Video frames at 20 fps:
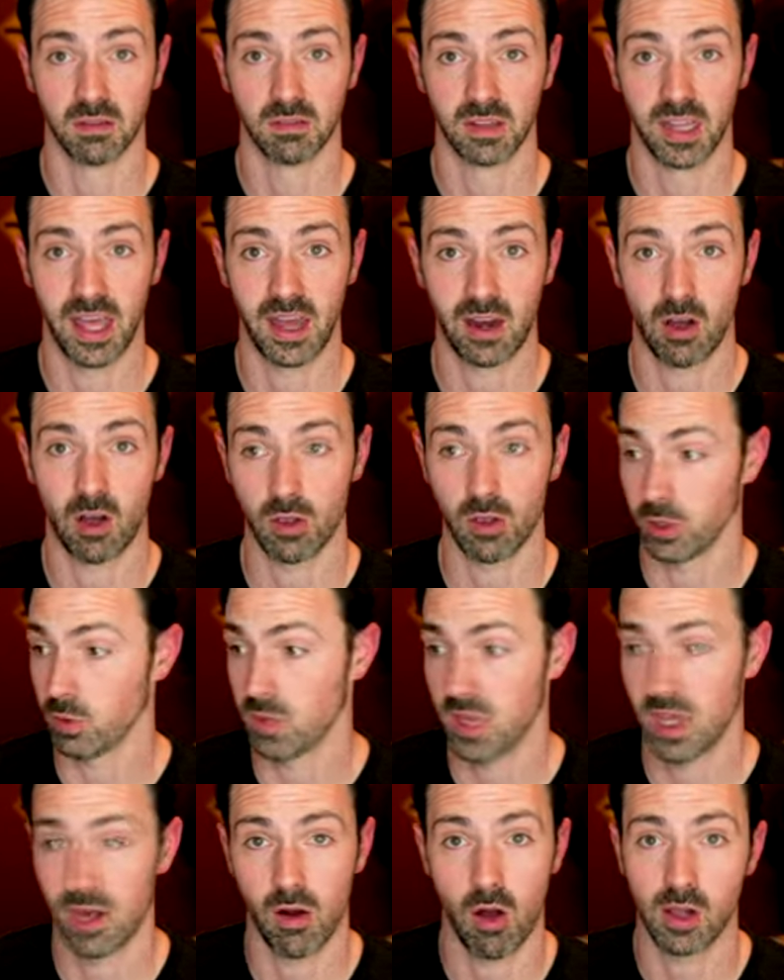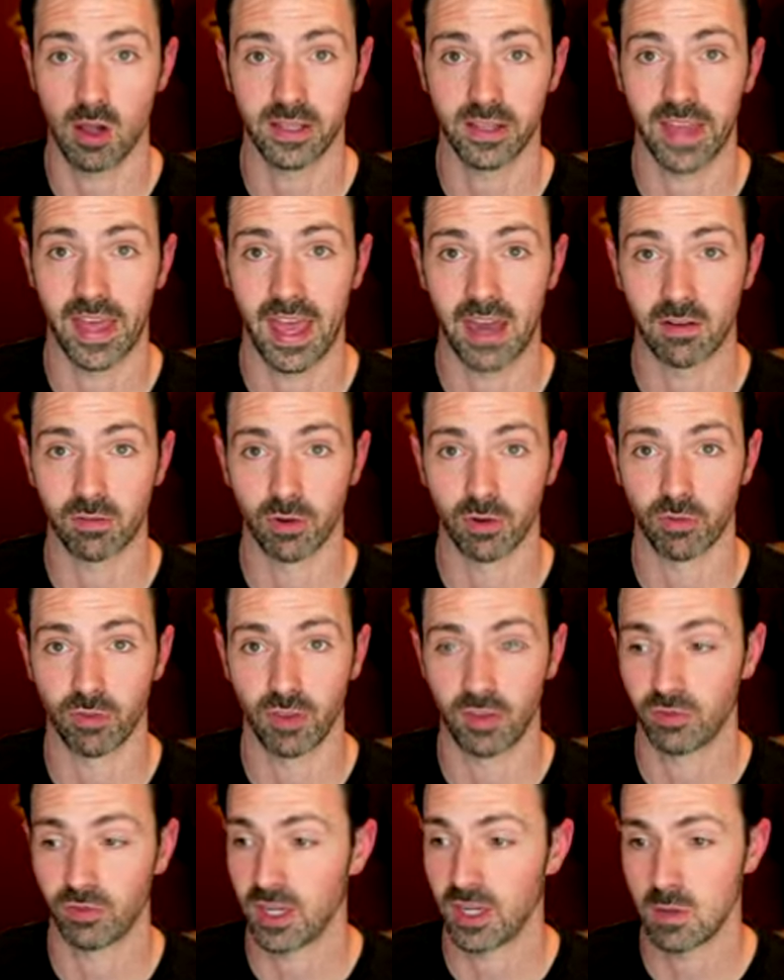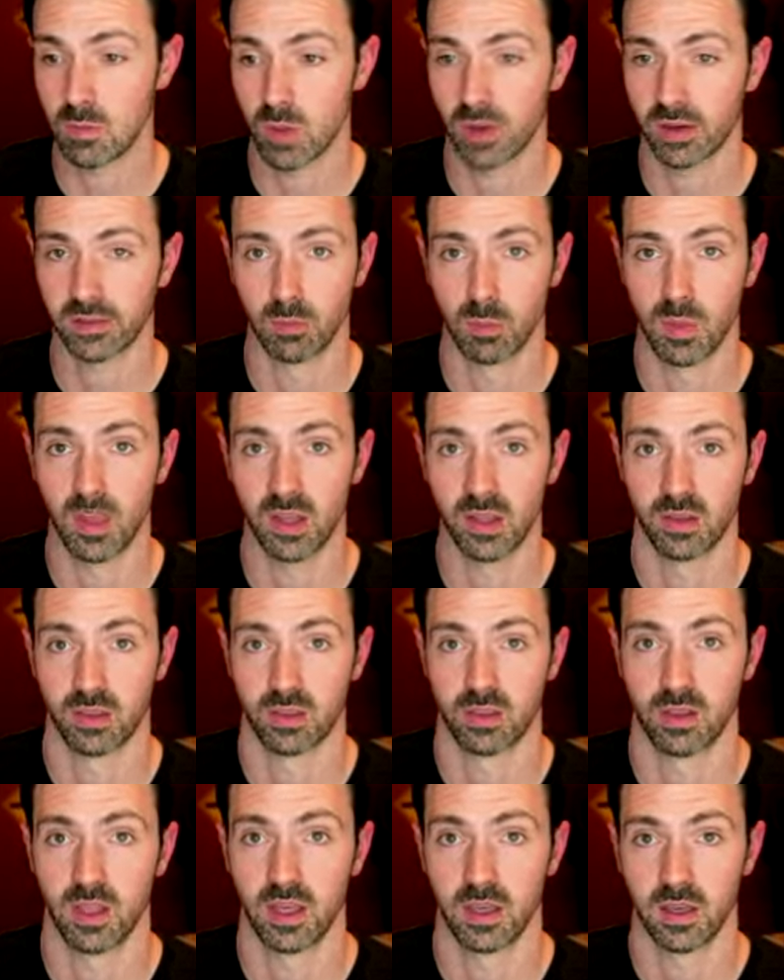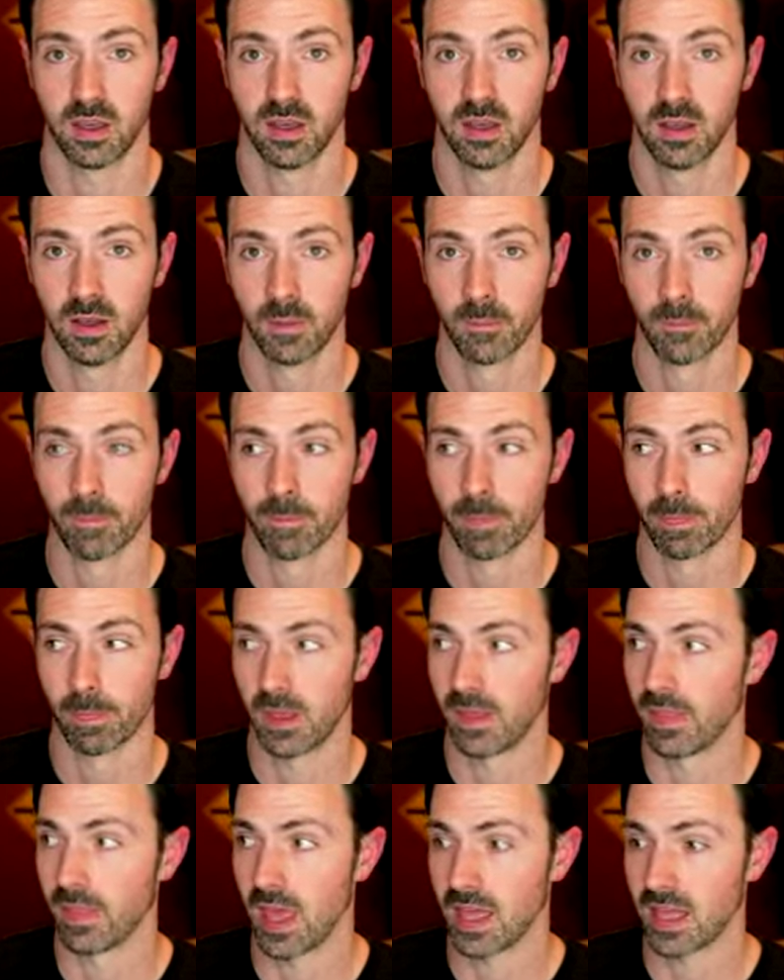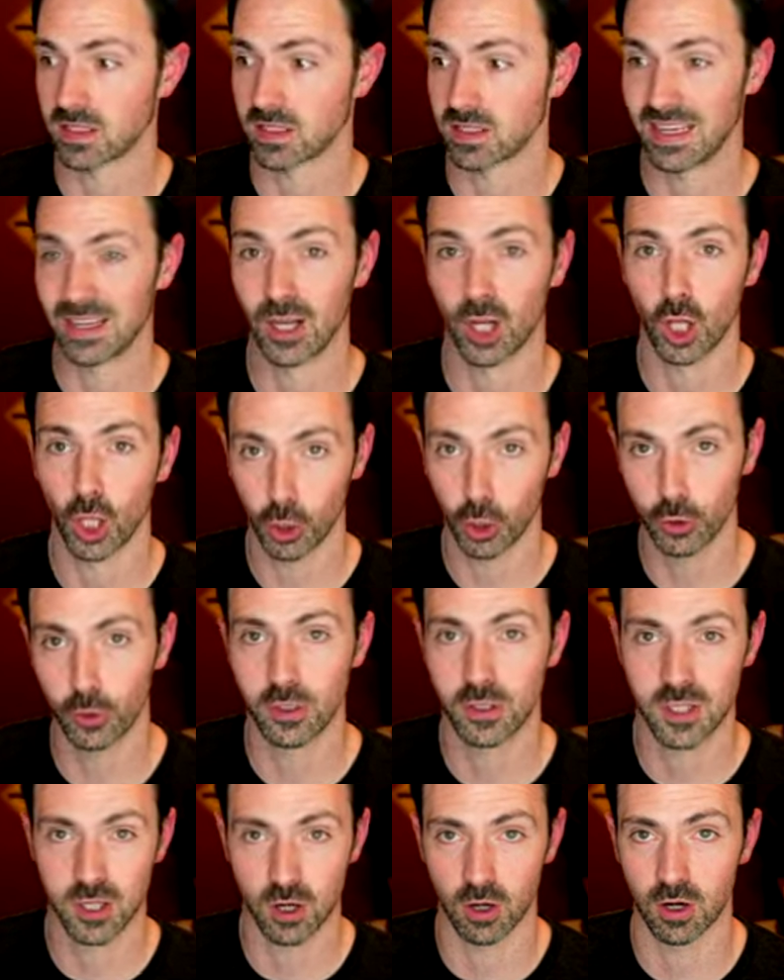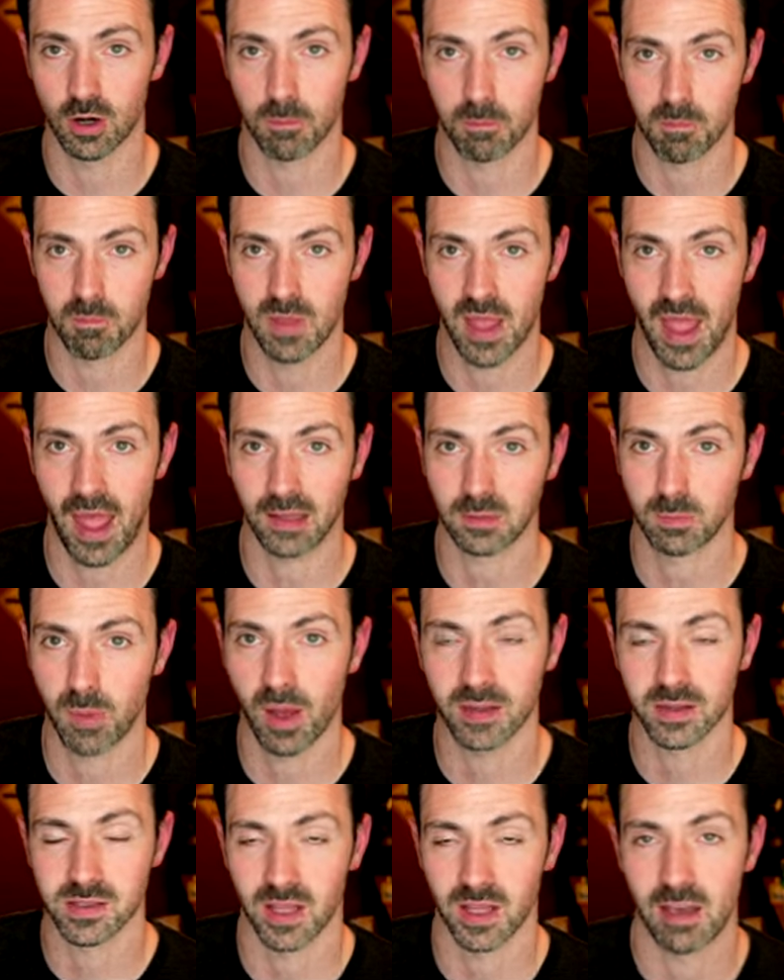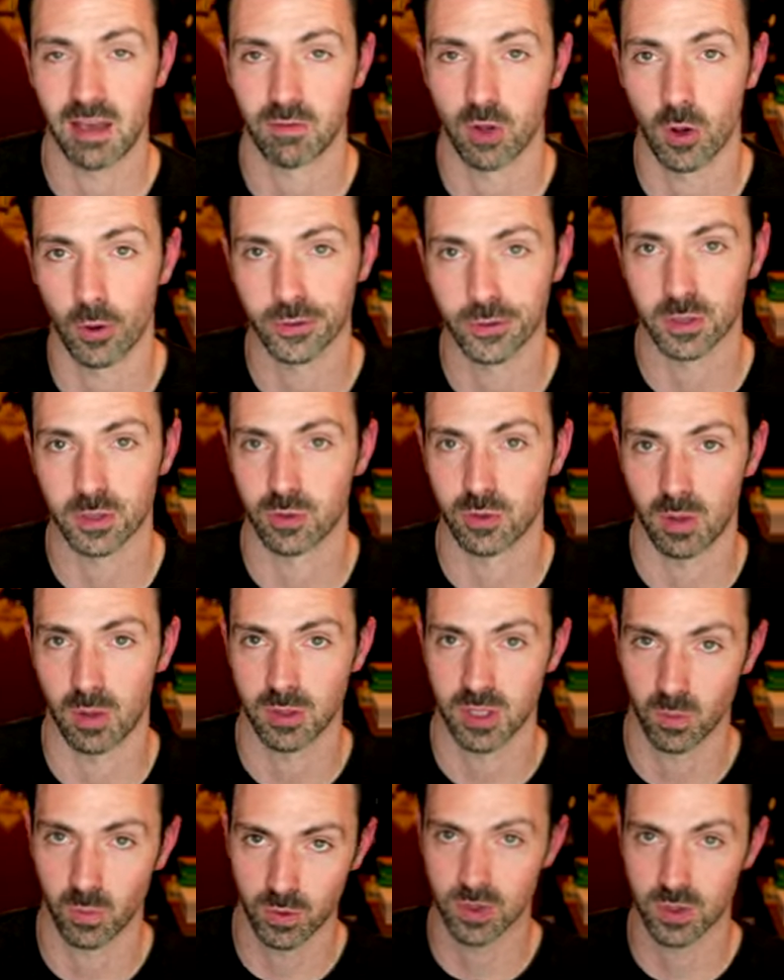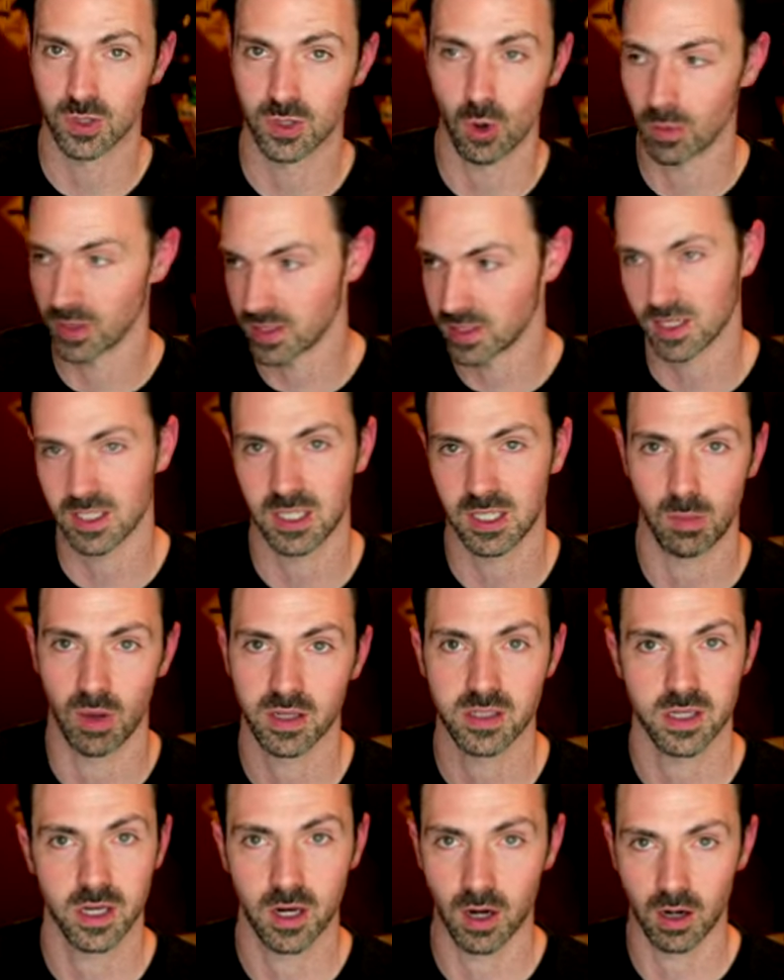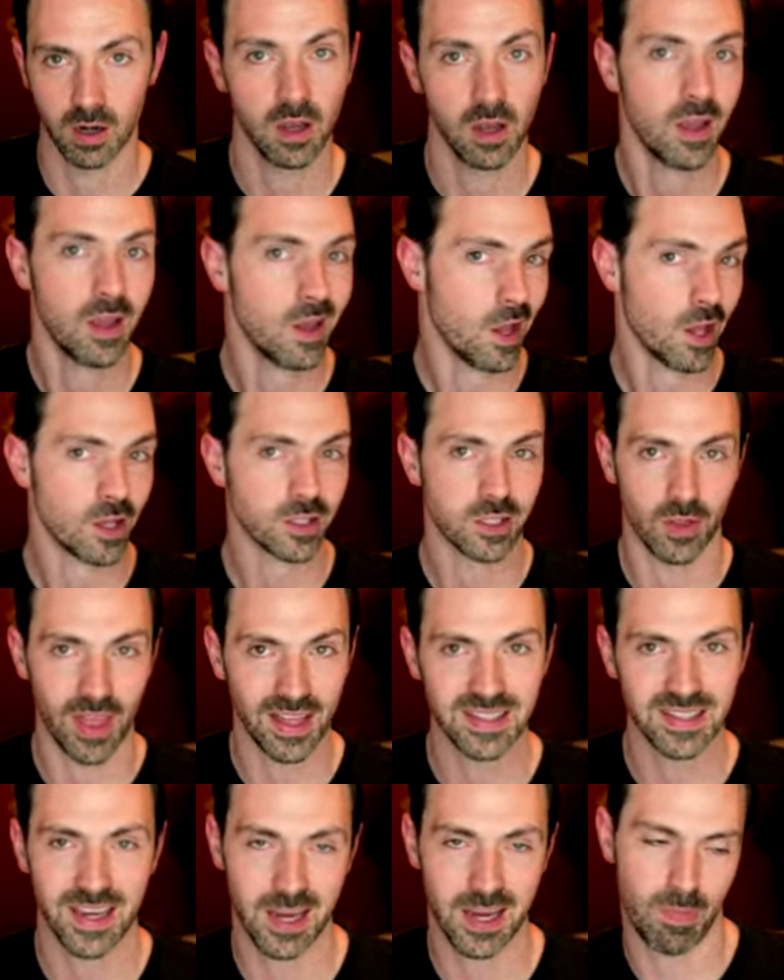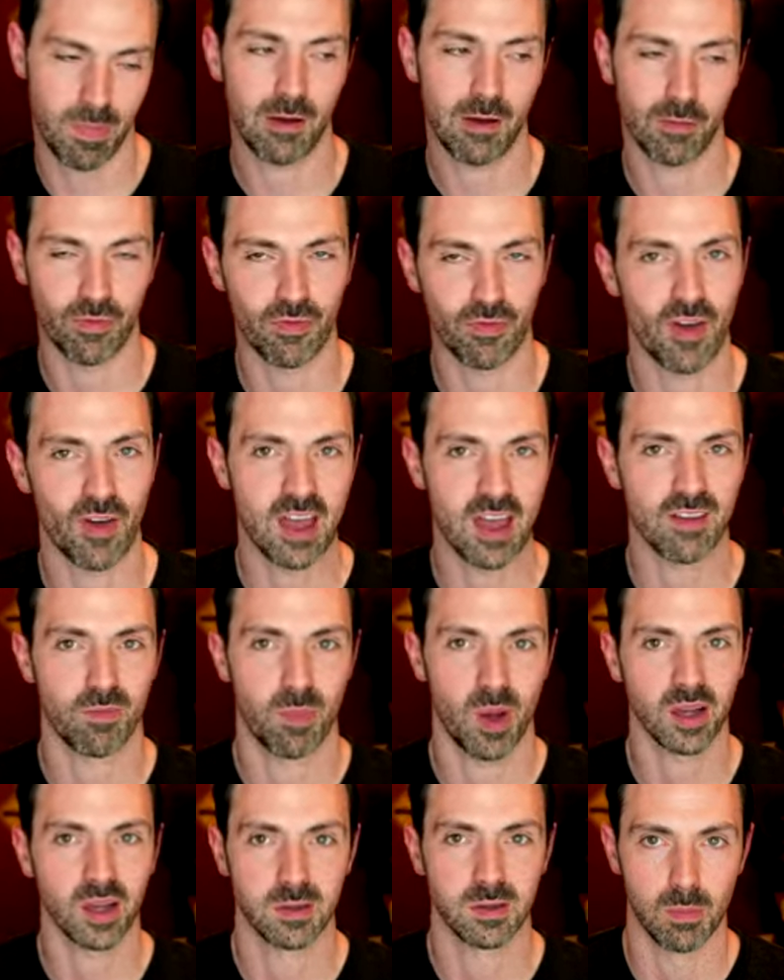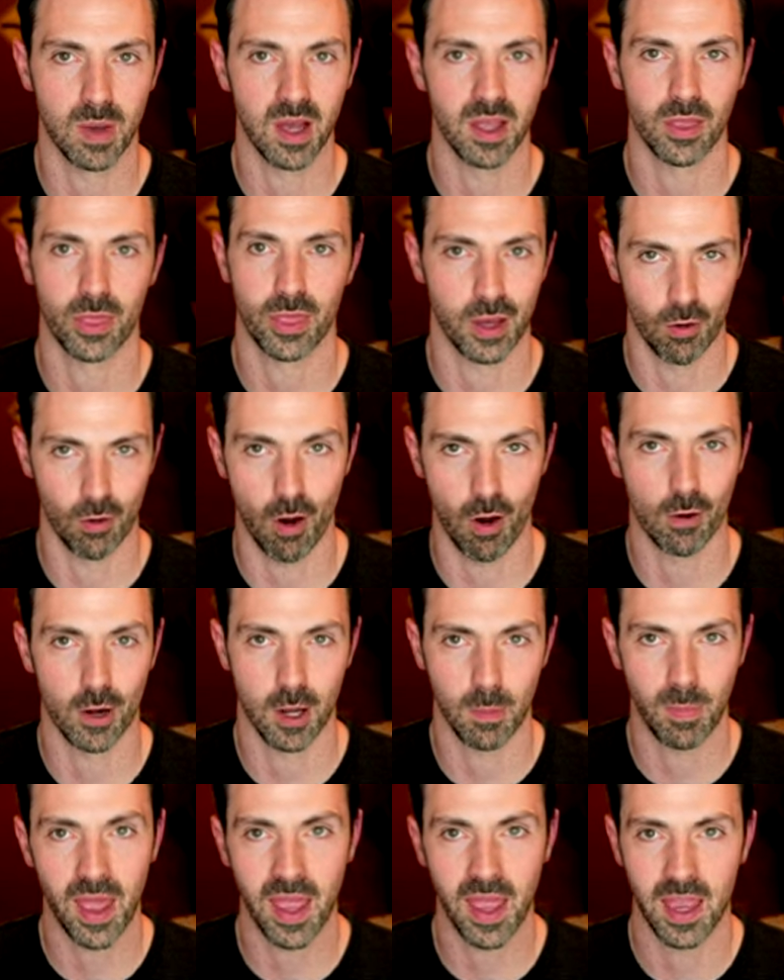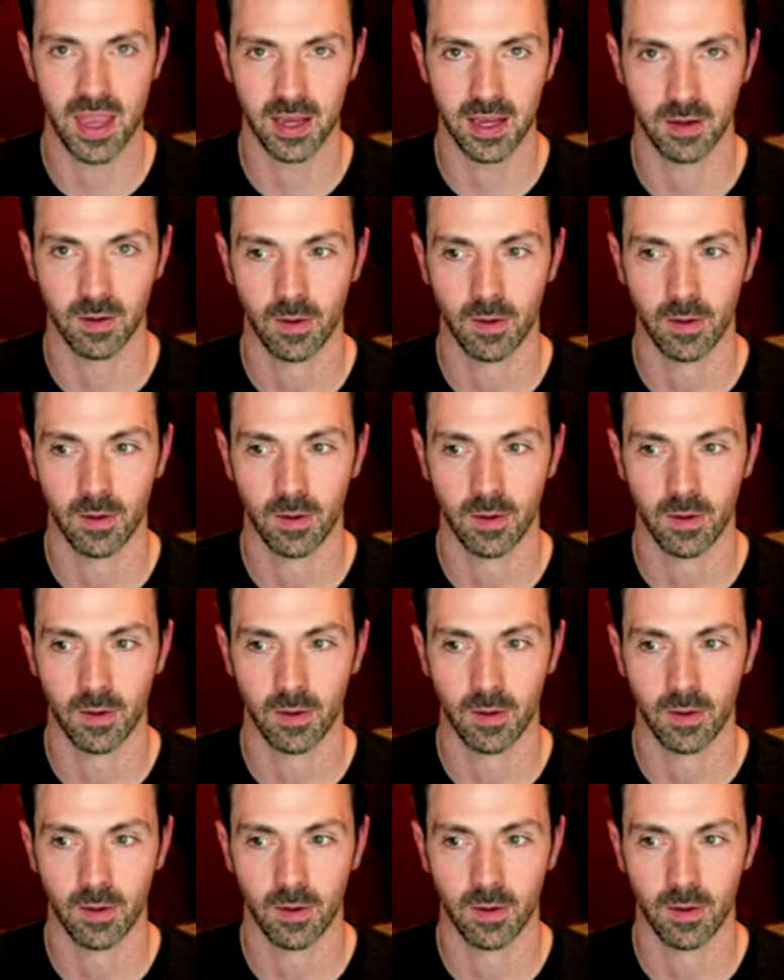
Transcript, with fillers: That all, you get all of that for fifteen bucks a month, like, and that includes your Xbox Live Gold subscription, which is normally sixty bucks a year. So that's like about five bucks a month that you're already paying.